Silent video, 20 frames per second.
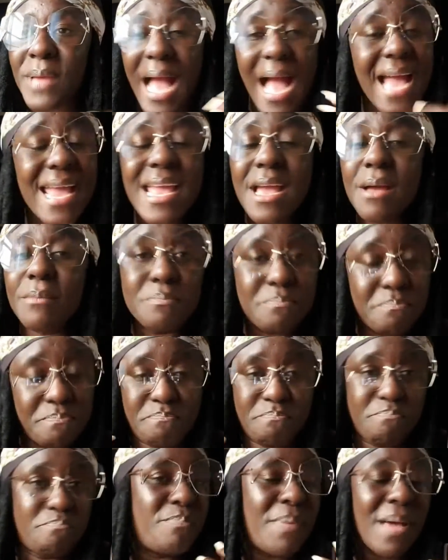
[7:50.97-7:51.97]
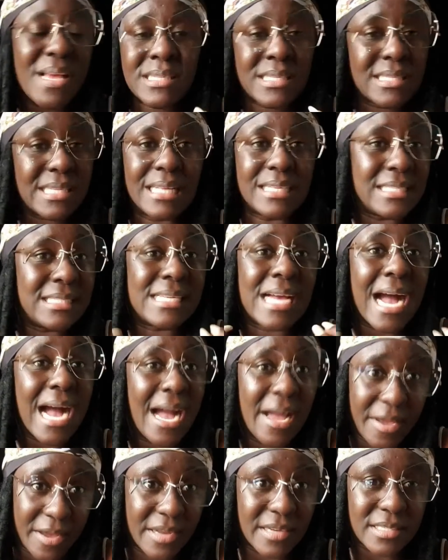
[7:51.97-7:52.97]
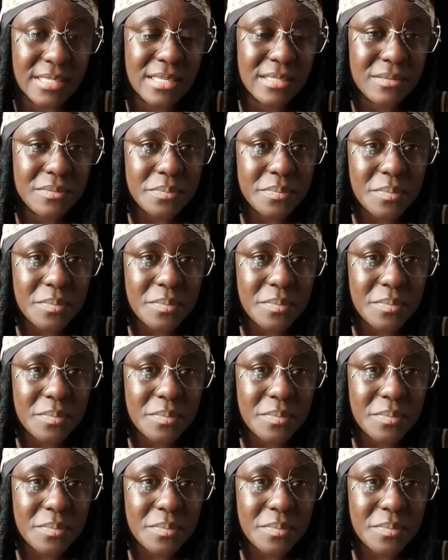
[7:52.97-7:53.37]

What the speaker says: I am personally tired.